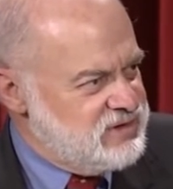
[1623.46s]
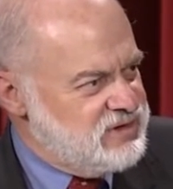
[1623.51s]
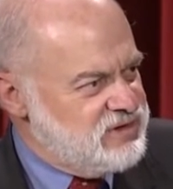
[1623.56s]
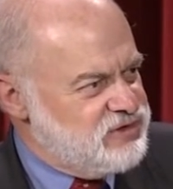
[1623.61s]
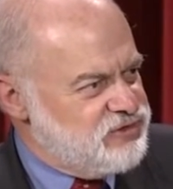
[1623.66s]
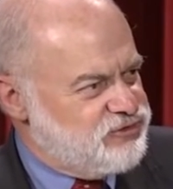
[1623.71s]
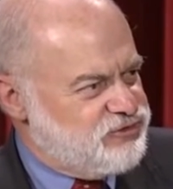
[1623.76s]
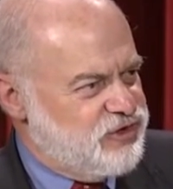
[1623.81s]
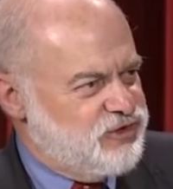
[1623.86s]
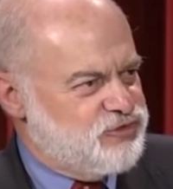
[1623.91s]

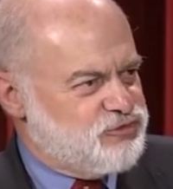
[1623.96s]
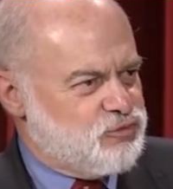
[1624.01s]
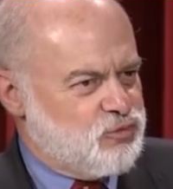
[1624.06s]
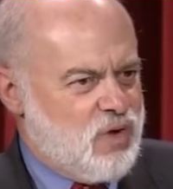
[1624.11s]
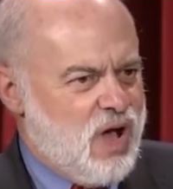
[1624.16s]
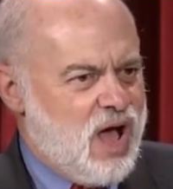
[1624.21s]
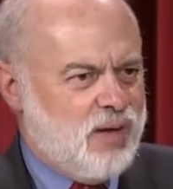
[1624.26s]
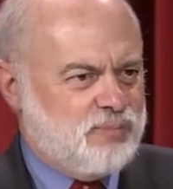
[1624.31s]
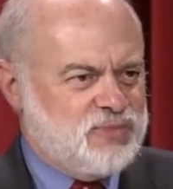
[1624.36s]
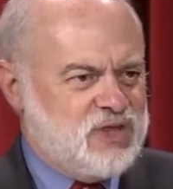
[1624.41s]
since
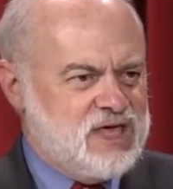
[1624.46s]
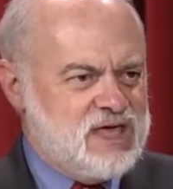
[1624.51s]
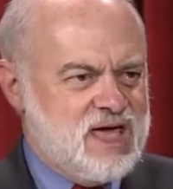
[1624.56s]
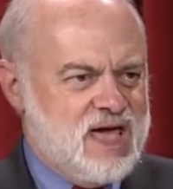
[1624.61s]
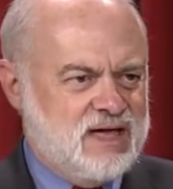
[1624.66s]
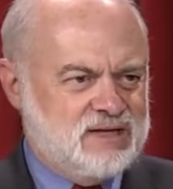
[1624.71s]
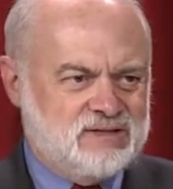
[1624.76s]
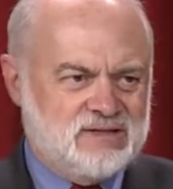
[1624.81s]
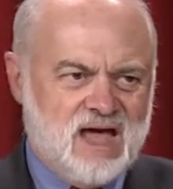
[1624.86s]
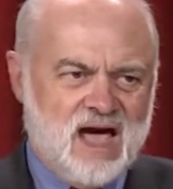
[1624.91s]
Romney
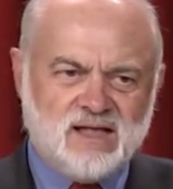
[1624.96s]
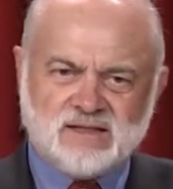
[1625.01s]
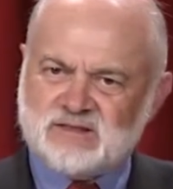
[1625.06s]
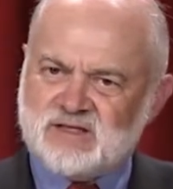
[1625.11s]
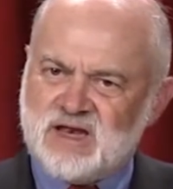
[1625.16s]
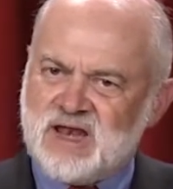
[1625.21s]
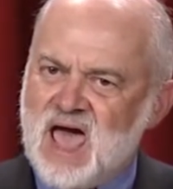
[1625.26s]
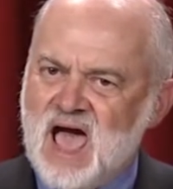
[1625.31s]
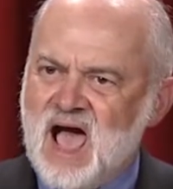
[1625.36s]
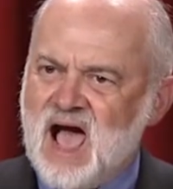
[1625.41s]
had not
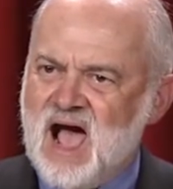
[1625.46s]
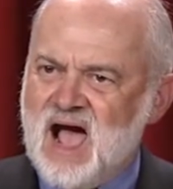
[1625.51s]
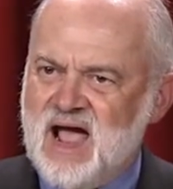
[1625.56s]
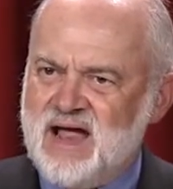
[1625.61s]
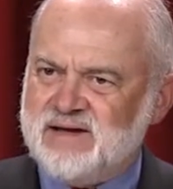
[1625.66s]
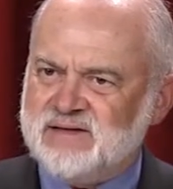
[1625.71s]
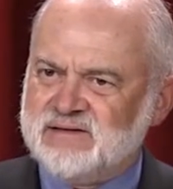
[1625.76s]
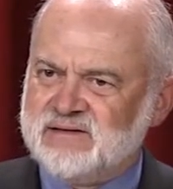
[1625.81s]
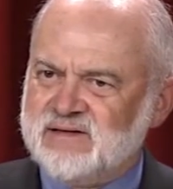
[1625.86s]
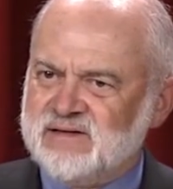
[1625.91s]

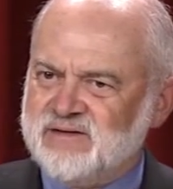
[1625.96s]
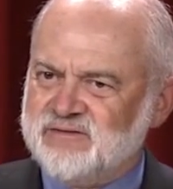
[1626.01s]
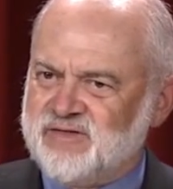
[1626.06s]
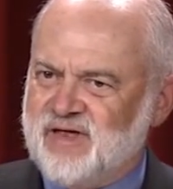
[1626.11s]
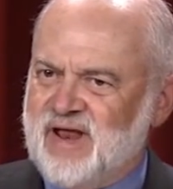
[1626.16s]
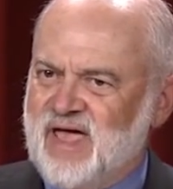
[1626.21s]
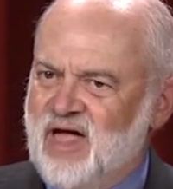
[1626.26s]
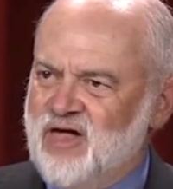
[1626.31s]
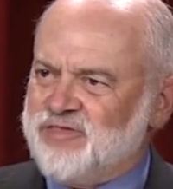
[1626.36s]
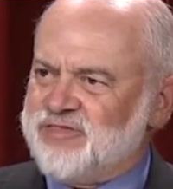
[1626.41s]
denied
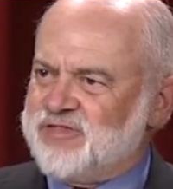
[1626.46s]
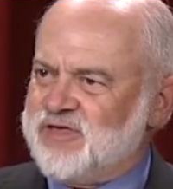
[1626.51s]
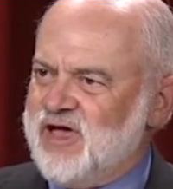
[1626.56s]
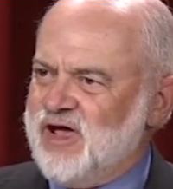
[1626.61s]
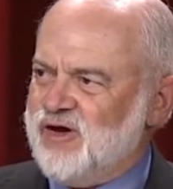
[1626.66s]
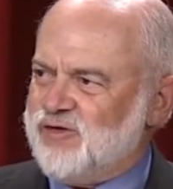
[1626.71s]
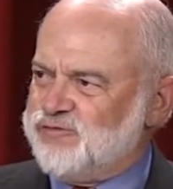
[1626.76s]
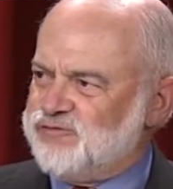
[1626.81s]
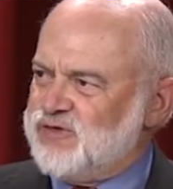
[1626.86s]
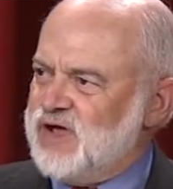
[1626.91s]
that health
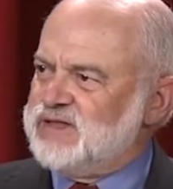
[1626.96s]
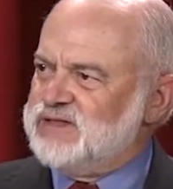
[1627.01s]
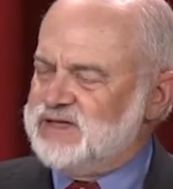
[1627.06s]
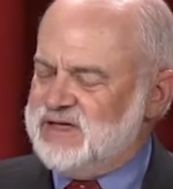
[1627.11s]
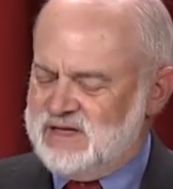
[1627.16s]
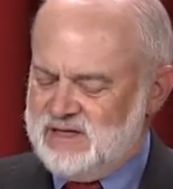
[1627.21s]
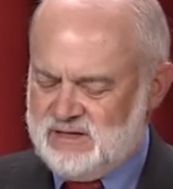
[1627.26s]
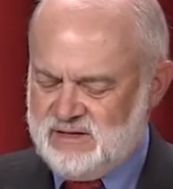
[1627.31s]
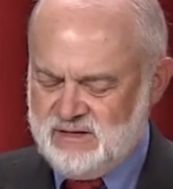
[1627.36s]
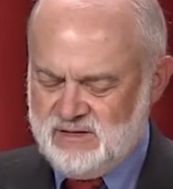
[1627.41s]
care
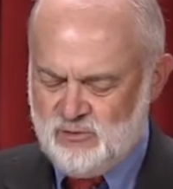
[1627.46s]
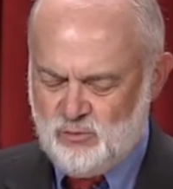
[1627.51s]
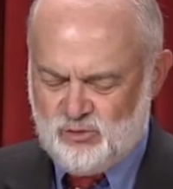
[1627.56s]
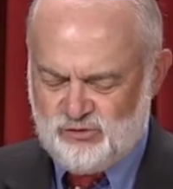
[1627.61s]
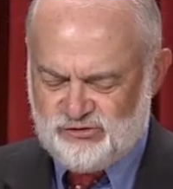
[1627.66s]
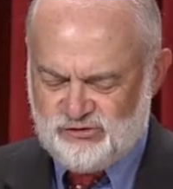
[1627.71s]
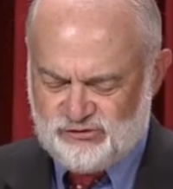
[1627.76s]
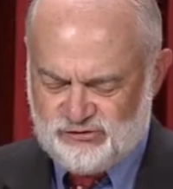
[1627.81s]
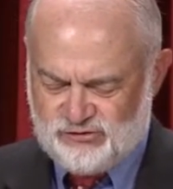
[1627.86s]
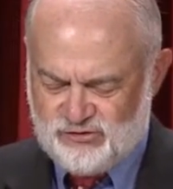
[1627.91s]
funding
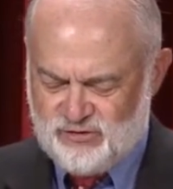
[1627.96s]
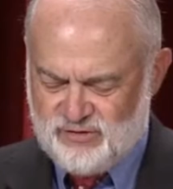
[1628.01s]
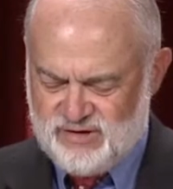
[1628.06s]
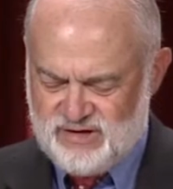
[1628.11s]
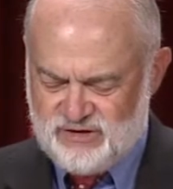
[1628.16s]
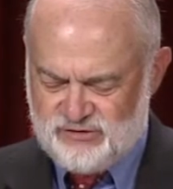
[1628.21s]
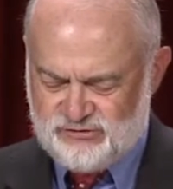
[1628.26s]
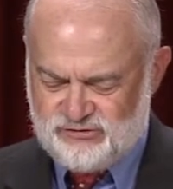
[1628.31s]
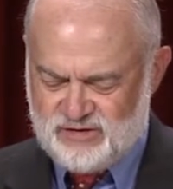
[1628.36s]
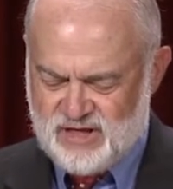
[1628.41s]
was a
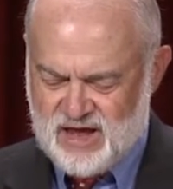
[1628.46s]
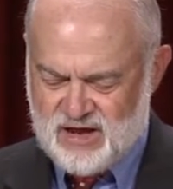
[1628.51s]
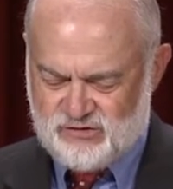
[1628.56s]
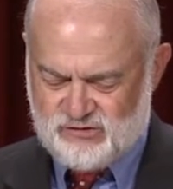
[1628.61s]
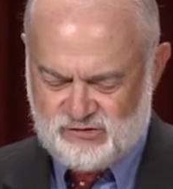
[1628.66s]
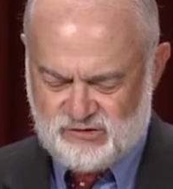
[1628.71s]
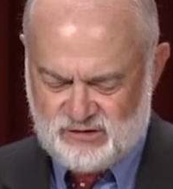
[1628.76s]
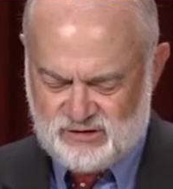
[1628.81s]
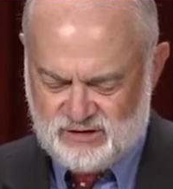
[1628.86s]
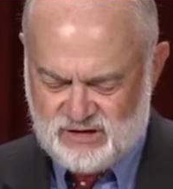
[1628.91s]
serious
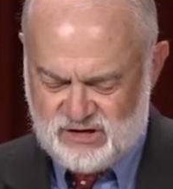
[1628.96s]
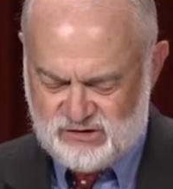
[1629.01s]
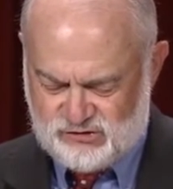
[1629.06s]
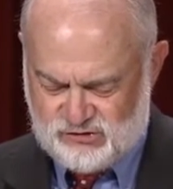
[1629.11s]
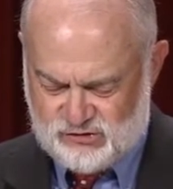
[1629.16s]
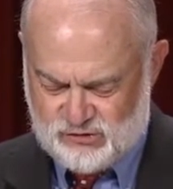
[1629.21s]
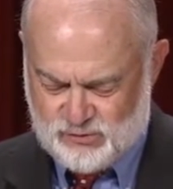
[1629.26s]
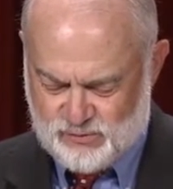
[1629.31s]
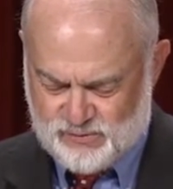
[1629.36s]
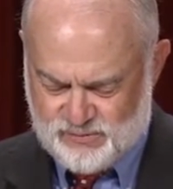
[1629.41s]
national
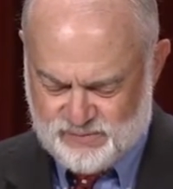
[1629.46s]
issue.